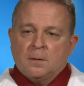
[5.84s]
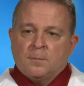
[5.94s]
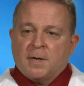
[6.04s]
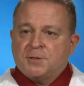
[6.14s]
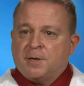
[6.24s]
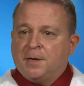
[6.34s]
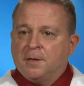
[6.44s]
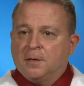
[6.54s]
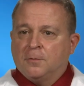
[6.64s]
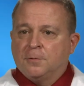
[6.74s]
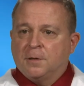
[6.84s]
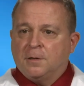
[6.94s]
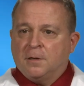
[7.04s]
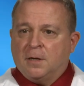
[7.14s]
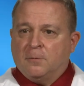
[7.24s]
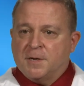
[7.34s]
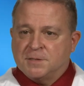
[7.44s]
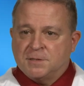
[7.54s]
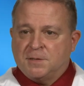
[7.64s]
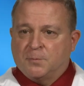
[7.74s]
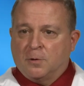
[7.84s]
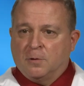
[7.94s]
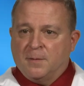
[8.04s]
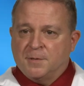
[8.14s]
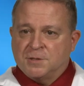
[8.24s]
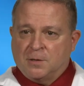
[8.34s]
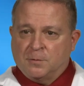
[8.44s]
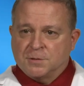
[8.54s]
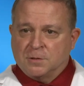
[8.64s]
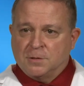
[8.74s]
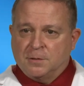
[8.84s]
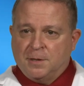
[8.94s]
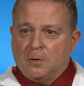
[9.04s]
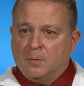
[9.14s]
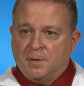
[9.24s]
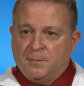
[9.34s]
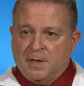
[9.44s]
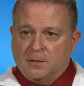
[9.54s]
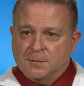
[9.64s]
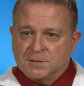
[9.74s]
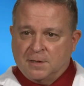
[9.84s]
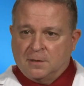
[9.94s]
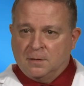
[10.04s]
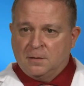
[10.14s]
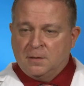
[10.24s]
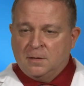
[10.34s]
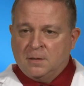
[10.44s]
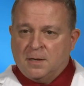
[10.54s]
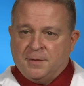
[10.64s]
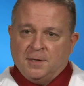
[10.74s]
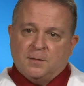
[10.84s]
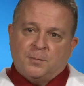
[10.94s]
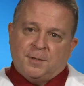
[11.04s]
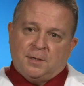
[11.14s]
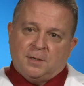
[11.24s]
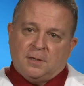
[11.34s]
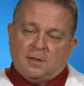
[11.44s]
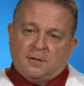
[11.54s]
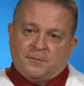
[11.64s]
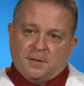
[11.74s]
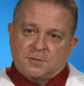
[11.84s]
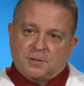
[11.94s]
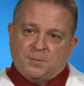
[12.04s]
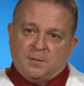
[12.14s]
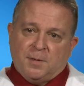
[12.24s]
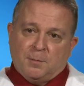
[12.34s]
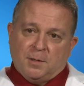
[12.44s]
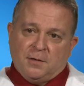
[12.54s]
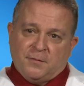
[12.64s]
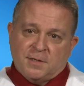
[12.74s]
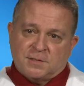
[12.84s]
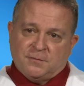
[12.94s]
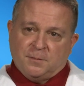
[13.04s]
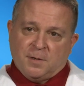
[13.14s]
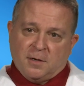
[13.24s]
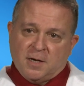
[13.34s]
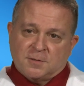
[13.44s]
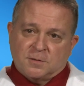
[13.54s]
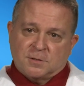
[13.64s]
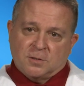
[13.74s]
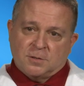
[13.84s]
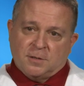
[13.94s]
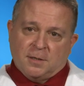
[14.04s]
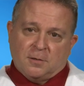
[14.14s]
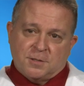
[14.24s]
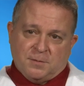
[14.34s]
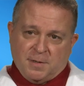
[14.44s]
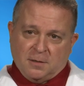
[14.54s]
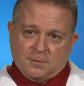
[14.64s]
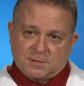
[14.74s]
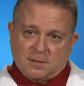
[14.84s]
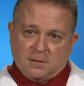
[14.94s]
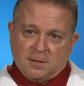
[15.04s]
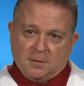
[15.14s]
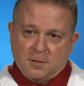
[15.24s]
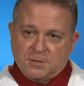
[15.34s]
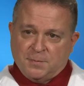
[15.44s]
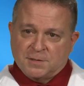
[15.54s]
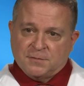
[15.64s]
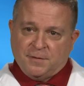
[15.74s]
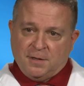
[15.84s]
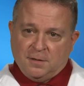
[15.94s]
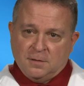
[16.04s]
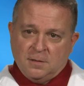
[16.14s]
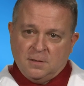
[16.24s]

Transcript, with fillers: My training included a residency program in general surgery at Albany Medical Center. I then completed a fellowship in minimally invasive and bariatric surgery at Hershey Medical Center in Hershey, Pennsylvania.